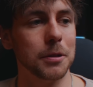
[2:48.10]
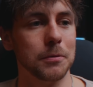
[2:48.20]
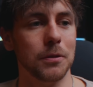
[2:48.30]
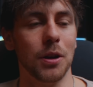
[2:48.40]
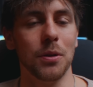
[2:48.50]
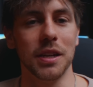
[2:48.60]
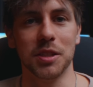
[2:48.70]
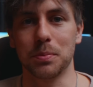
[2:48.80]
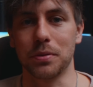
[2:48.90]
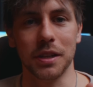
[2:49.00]
workflow
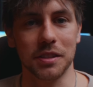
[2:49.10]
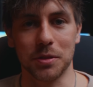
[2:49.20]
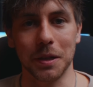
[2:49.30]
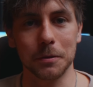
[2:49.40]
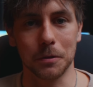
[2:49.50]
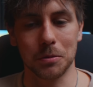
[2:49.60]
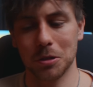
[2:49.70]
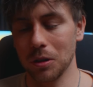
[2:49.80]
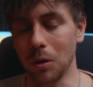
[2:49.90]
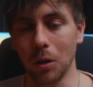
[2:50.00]
is pretty
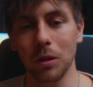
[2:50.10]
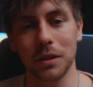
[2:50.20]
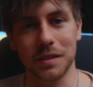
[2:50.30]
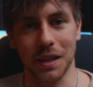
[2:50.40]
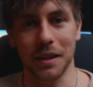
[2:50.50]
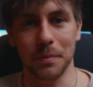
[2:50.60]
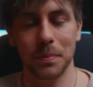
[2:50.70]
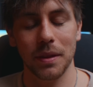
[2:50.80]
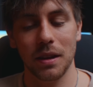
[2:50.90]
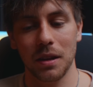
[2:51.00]
straightforward all the time.
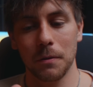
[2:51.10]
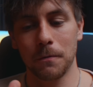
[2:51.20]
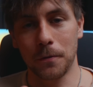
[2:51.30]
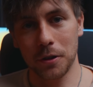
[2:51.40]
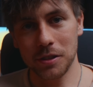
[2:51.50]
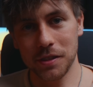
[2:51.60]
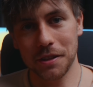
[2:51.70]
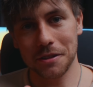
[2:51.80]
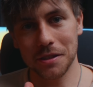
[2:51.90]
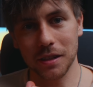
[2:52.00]
First,
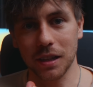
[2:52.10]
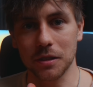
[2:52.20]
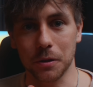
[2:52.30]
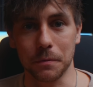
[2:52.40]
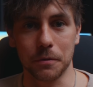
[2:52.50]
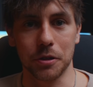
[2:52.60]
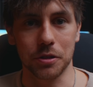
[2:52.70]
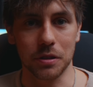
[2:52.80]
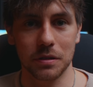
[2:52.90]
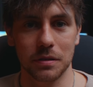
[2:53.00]
there's the color conversion.